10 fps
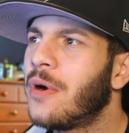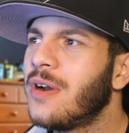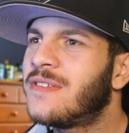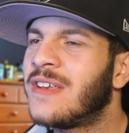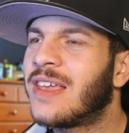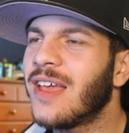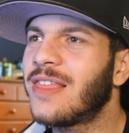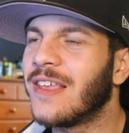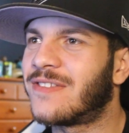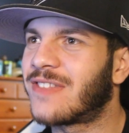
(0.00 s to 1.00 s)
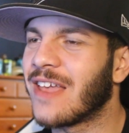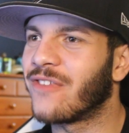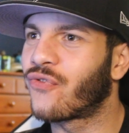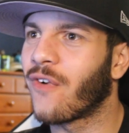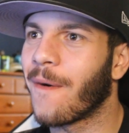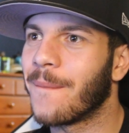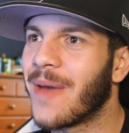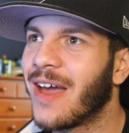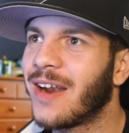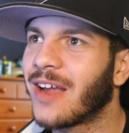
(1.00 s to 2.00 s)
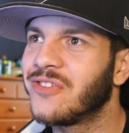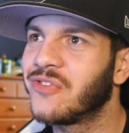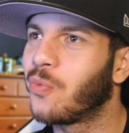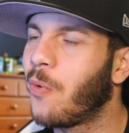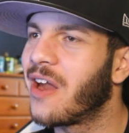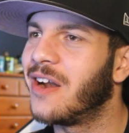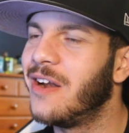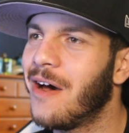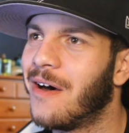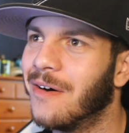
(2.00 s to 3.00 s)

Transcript: Where does he get these things from, man? I just want to know.